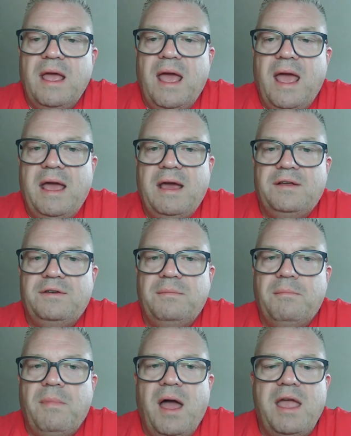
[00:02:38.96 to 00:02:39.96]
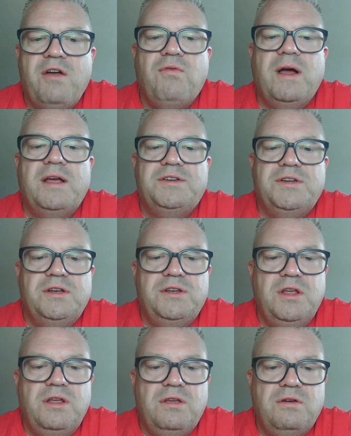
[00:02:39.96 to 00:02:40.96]
And my question
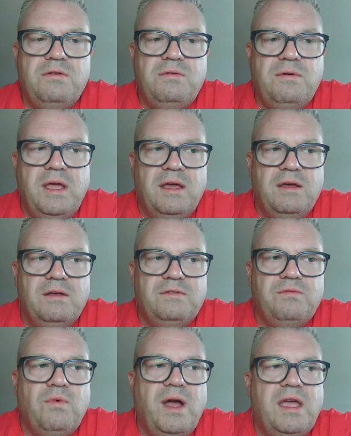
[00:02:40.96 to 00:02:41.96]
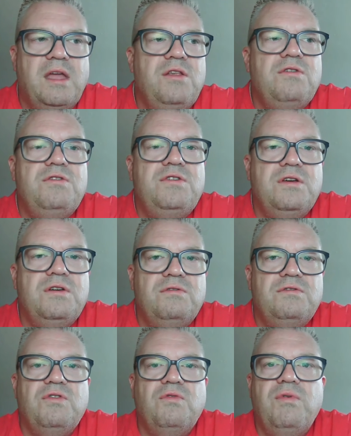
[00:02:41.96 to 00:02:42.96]
to you is what can you
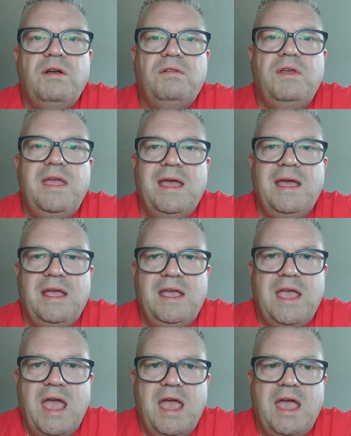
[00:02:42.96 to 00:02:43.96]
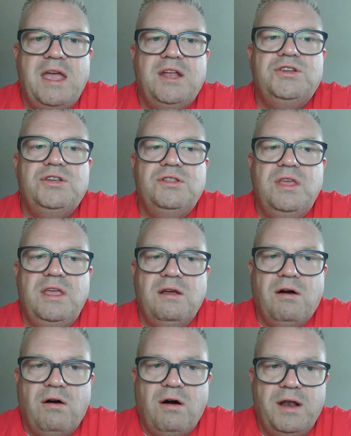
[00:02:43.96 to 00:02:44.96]
do to really engage
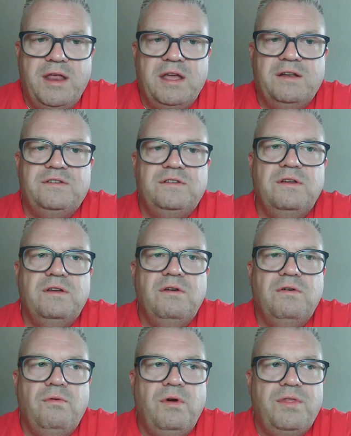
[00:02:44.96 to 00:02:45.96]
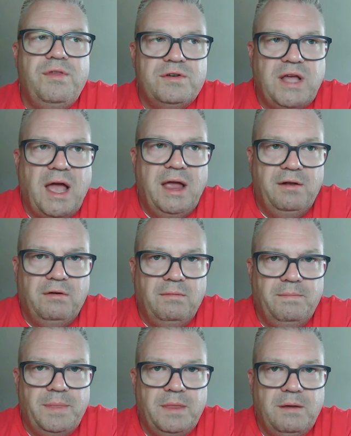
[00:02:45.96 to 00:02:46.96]
the audience with your title?
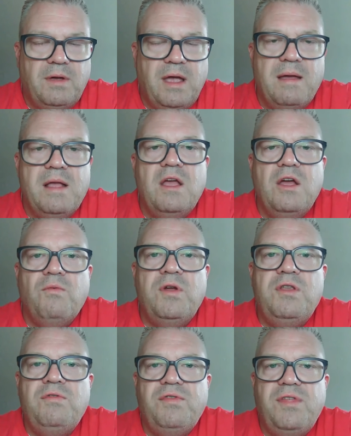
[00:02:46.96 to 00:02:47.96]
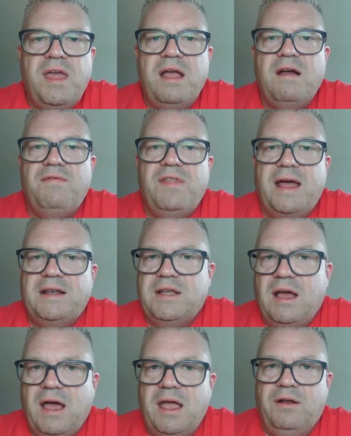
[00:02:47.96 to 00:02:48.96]
Okay. When you think of that
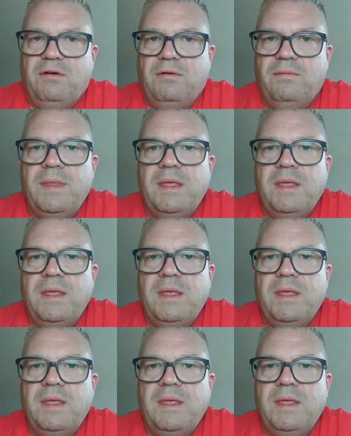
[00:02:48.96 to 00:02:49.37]
title,